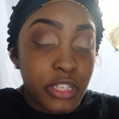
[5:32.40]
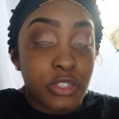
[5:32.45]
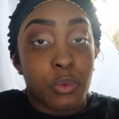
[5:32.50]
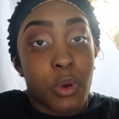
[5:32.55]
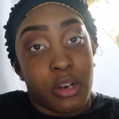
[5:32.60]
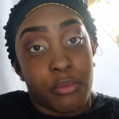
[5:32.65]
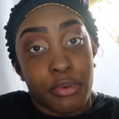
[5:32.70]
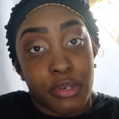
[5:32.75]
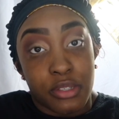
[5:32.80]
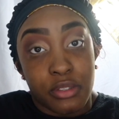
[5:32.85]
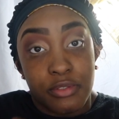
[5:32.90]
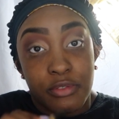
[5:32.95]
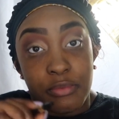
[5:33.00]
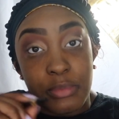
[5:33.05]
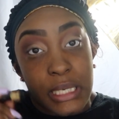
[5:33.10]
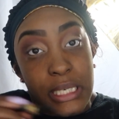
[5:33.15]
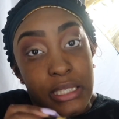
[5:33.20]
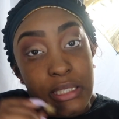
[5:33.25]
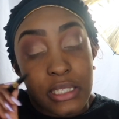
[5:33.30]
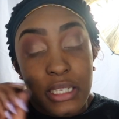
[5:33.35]
waterproof,
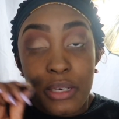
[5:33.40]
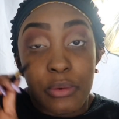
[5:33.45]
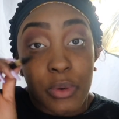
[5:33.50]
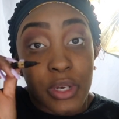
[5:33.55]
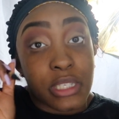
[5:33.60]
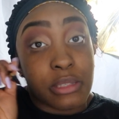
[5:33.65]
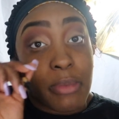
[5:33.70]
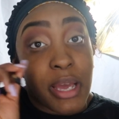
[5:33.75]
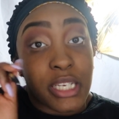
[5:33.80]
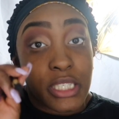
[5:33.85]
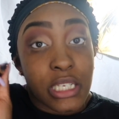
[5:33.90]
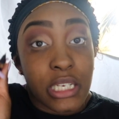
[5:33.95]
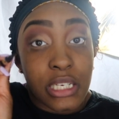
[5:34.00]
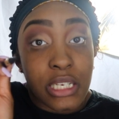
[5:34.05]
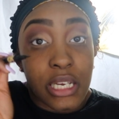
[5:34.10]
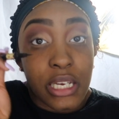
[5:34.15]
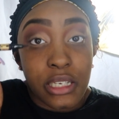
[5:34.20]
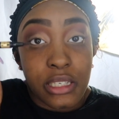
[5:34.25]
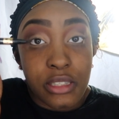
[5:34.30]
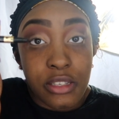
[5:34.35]
but it works
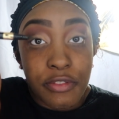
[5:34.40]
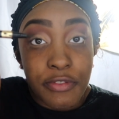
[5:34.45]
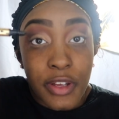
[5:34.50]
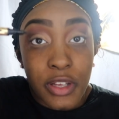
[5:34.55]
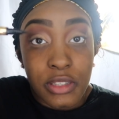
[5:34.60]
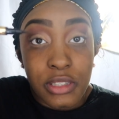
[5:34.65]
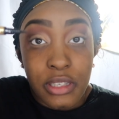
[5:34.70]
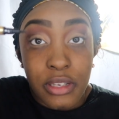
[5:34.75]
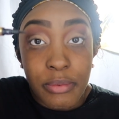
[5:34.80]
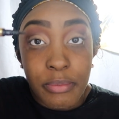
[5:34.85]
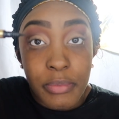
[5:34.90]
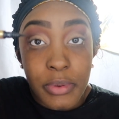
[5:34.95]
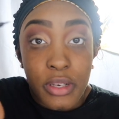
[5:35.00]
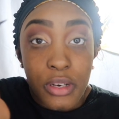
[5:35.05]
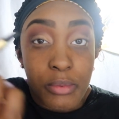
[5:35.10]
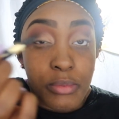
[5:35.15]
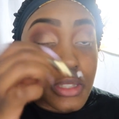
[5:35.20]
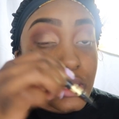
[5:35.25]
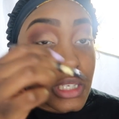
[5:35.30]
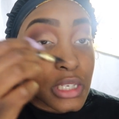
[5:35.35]
magic, and it's a felt tip,
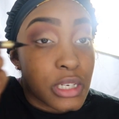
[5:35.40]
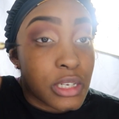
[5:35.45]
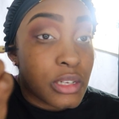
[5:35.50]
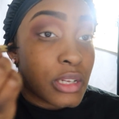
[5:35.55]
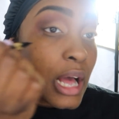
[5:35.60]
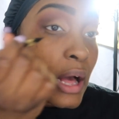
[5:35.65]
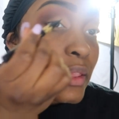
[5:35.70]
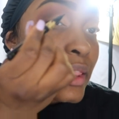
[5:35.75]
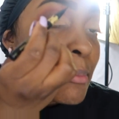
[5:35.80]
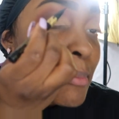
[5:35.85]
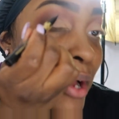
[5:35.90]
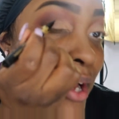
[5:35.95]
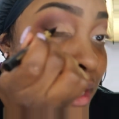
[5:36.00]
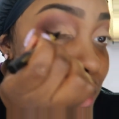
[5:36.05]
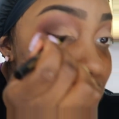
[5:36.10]
and I'm just gonna outline my